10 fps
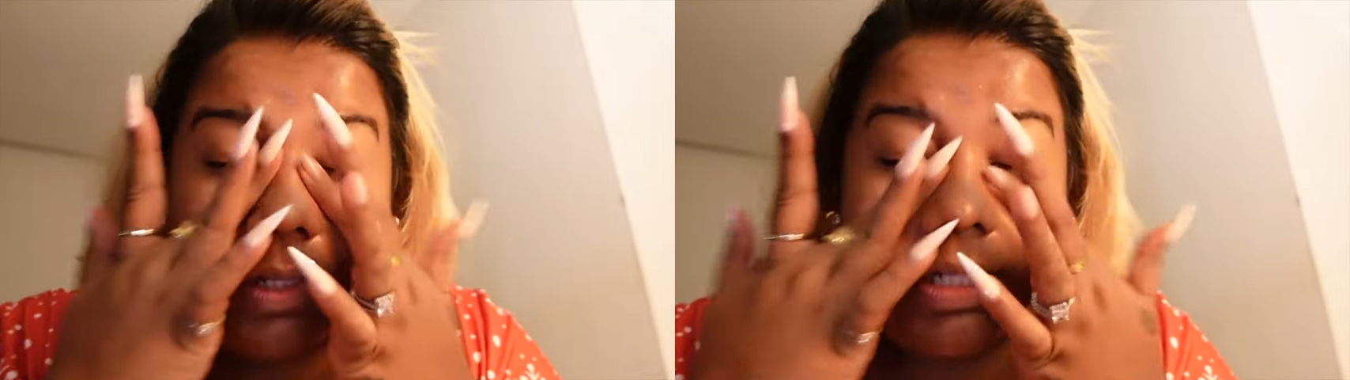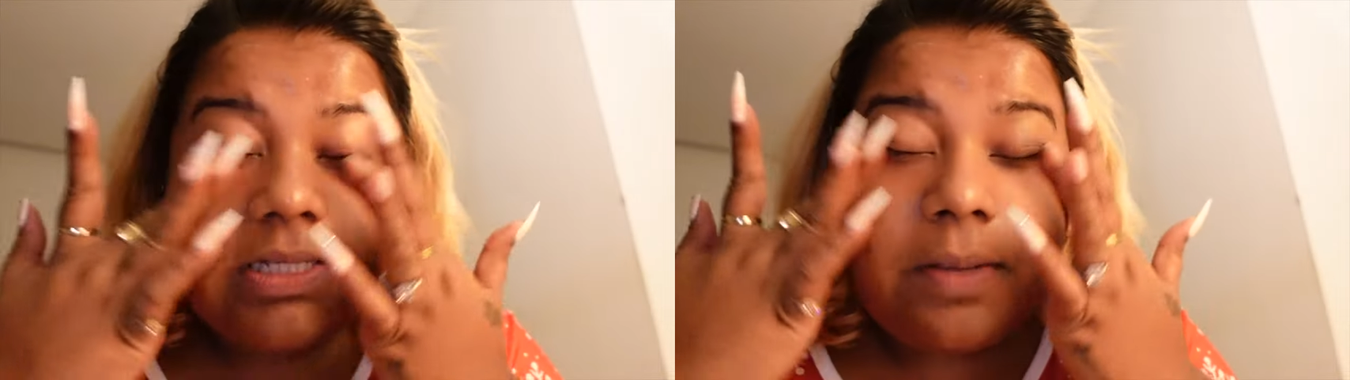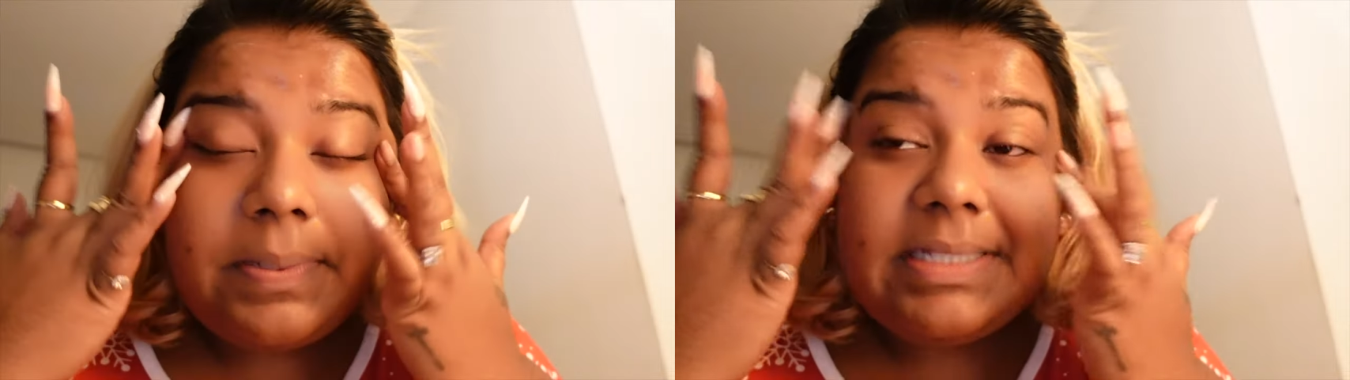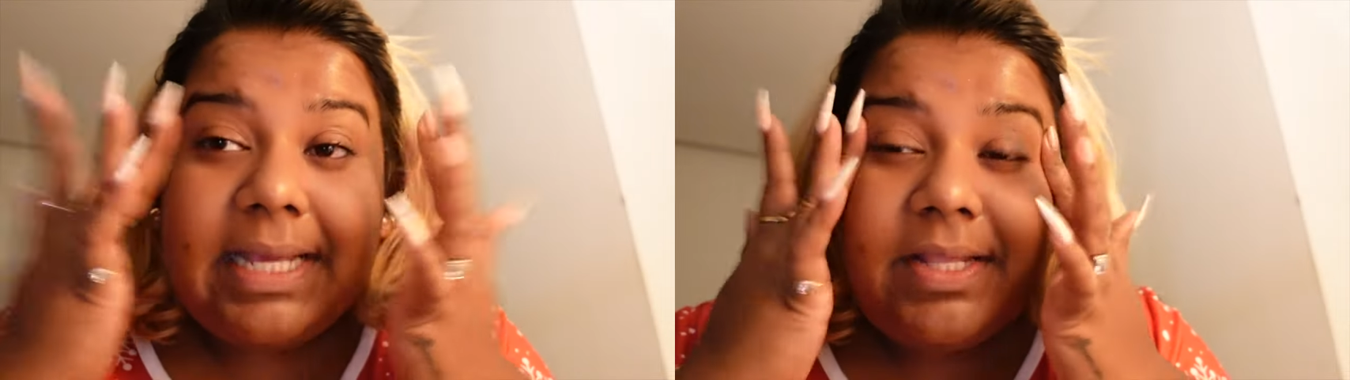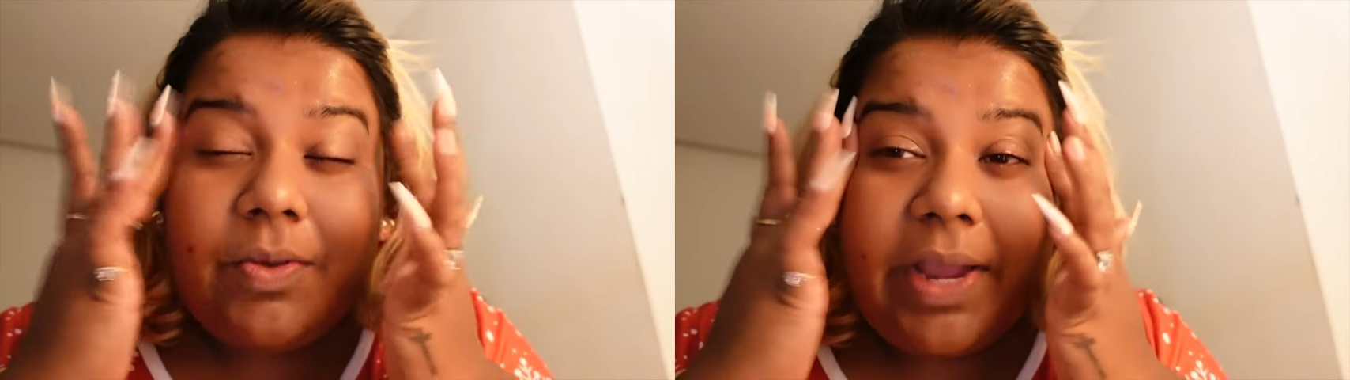It's got
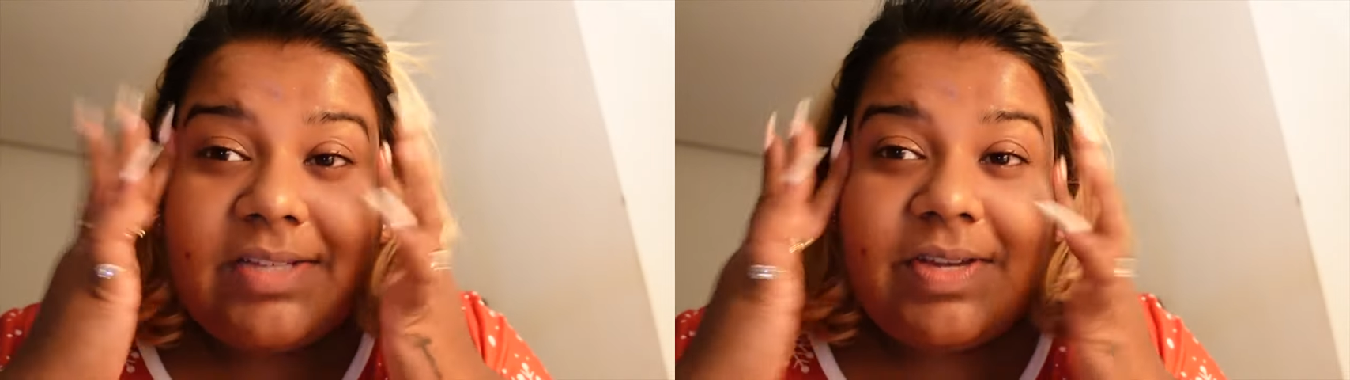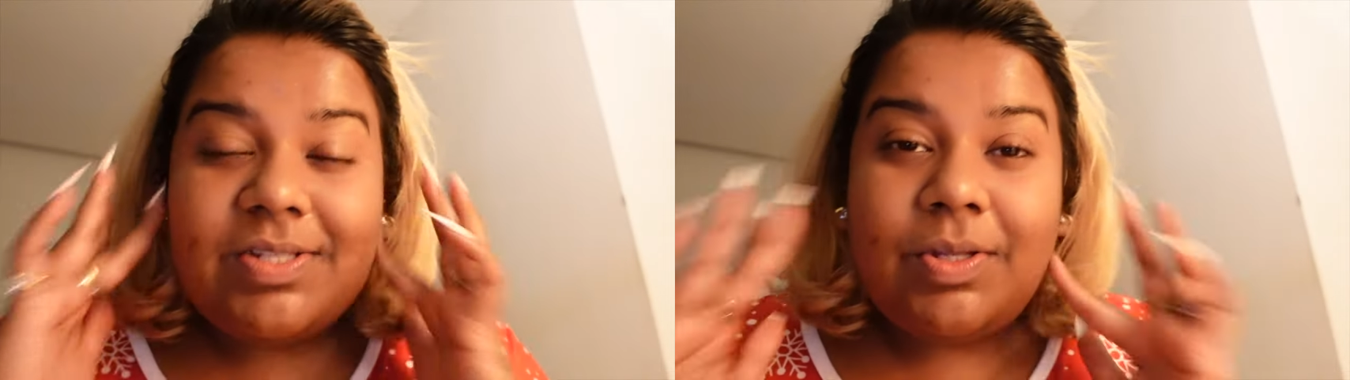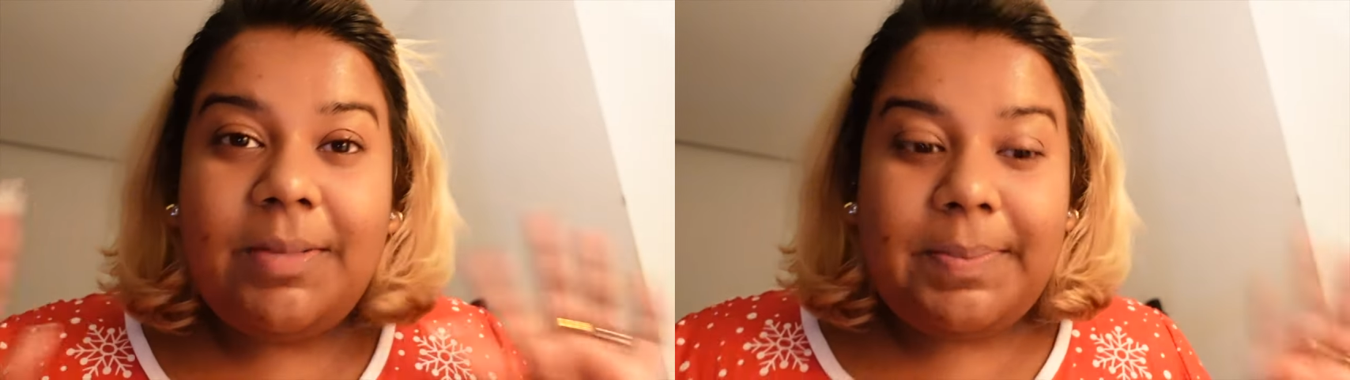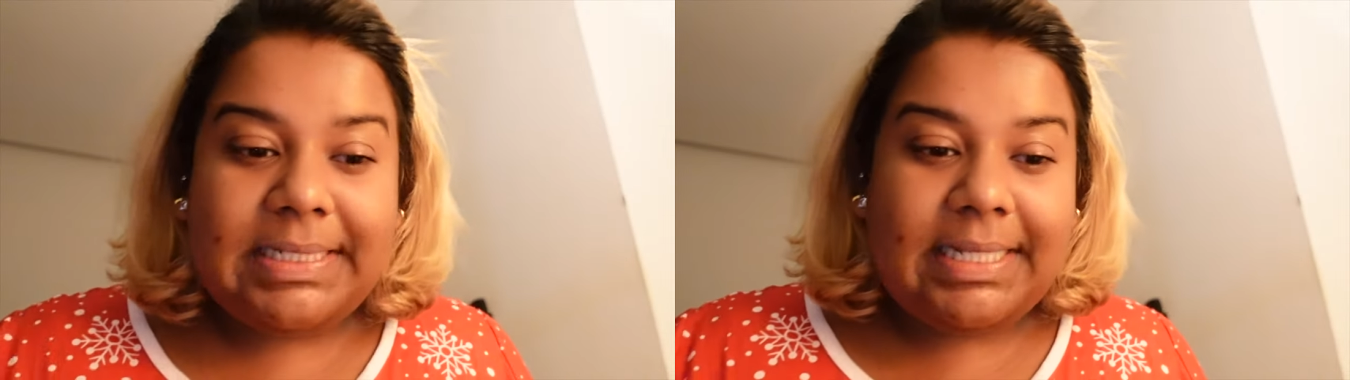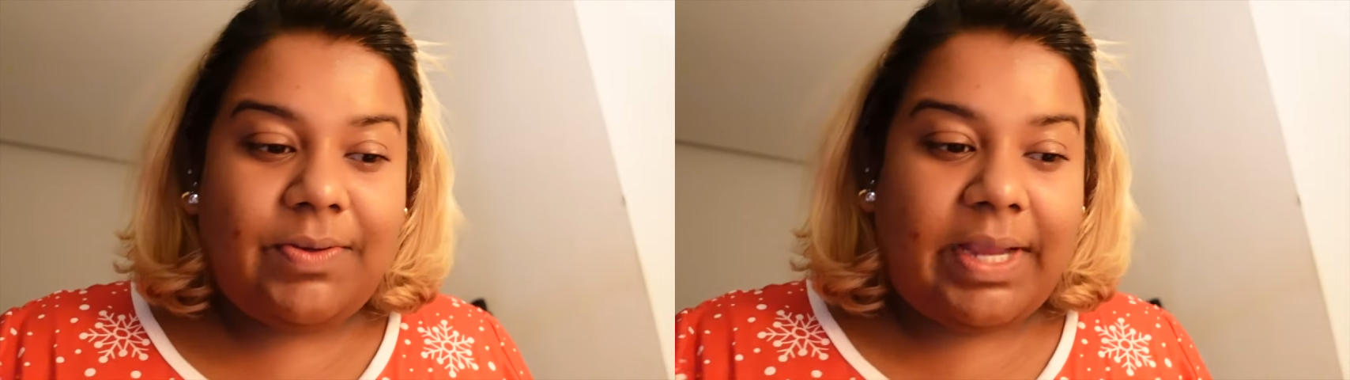potato extract, so the
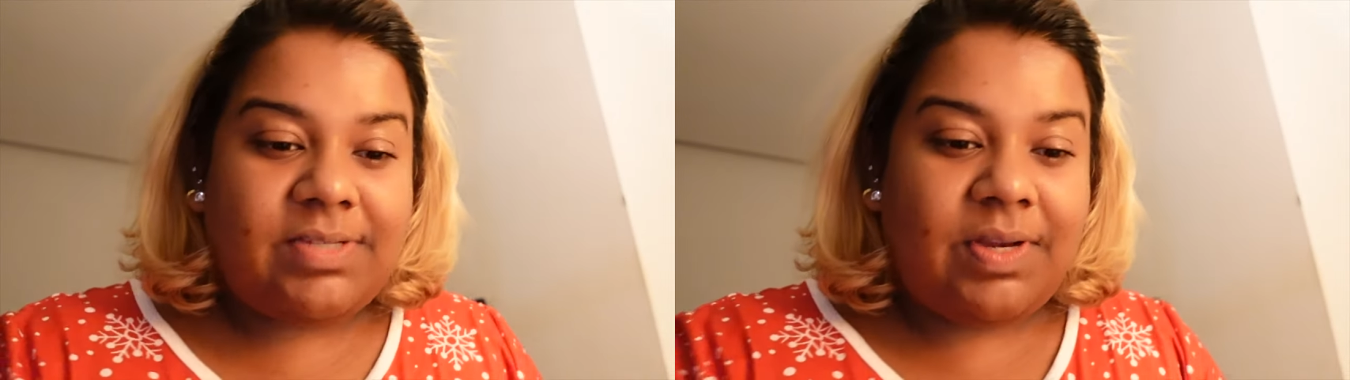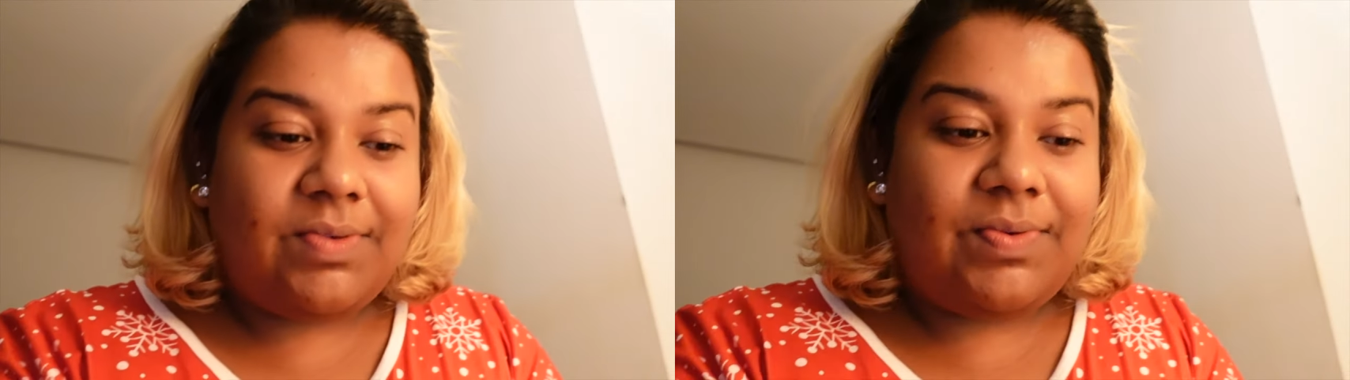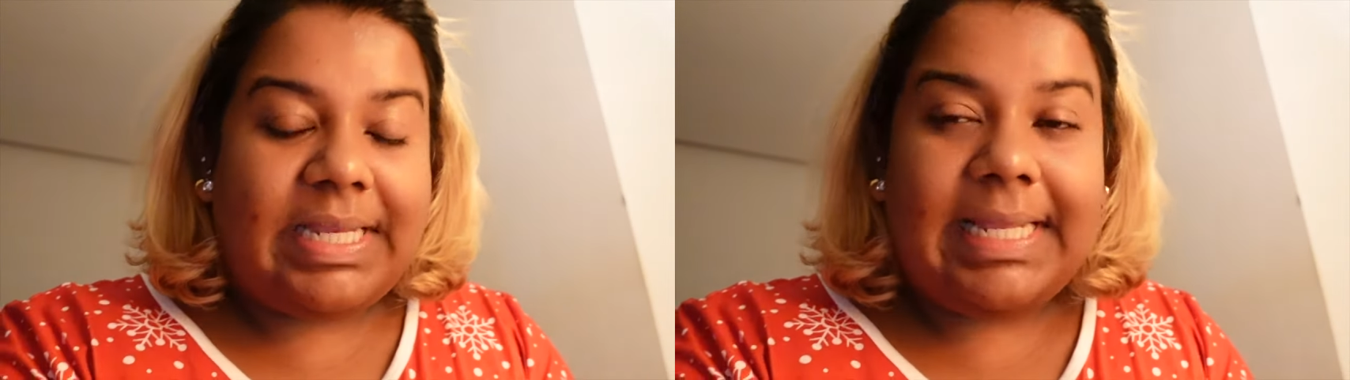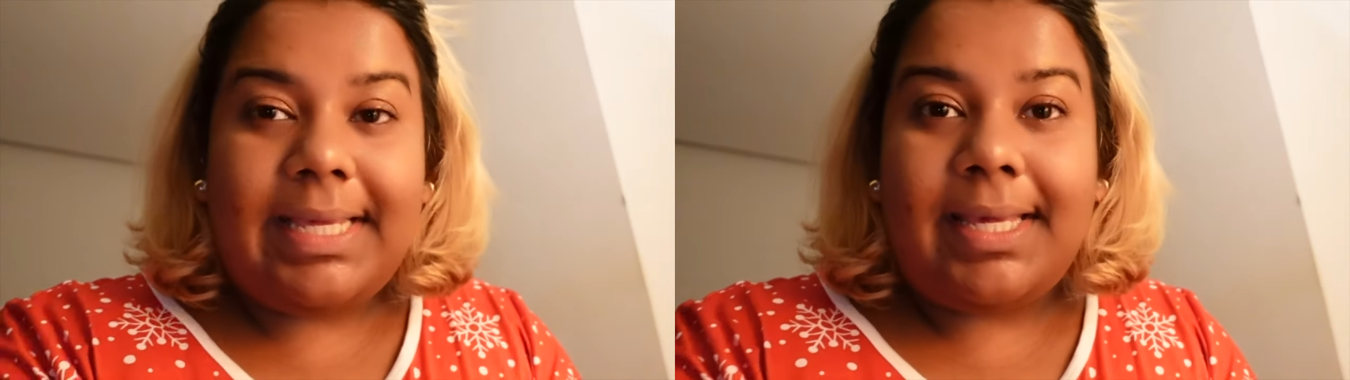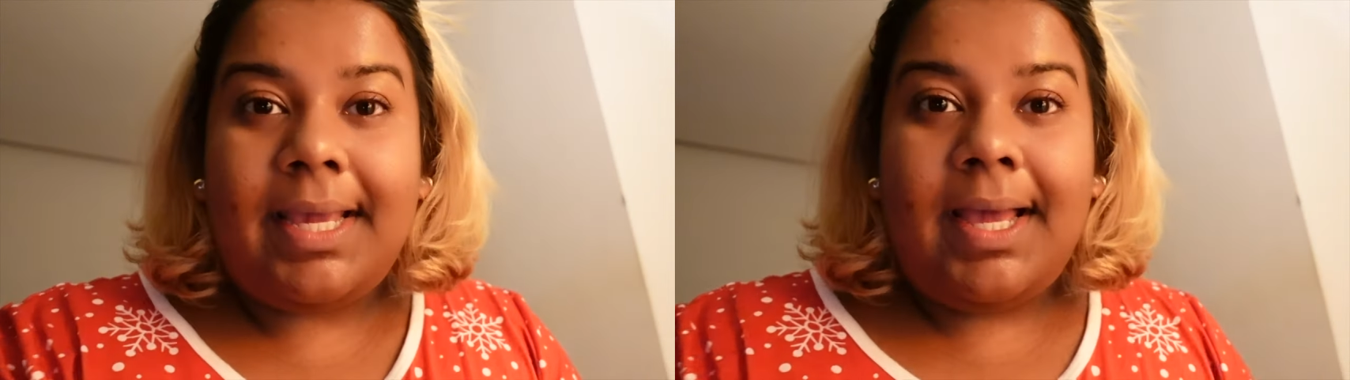potato extract
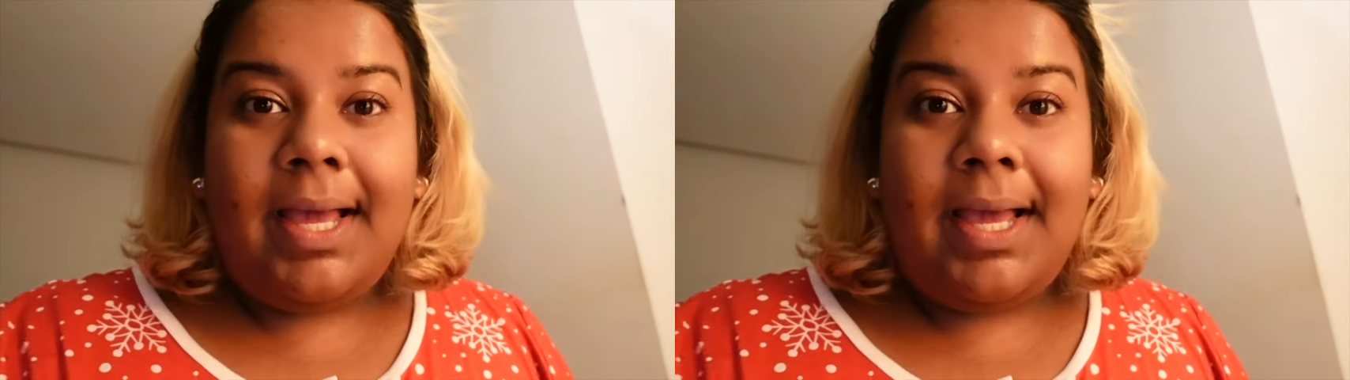really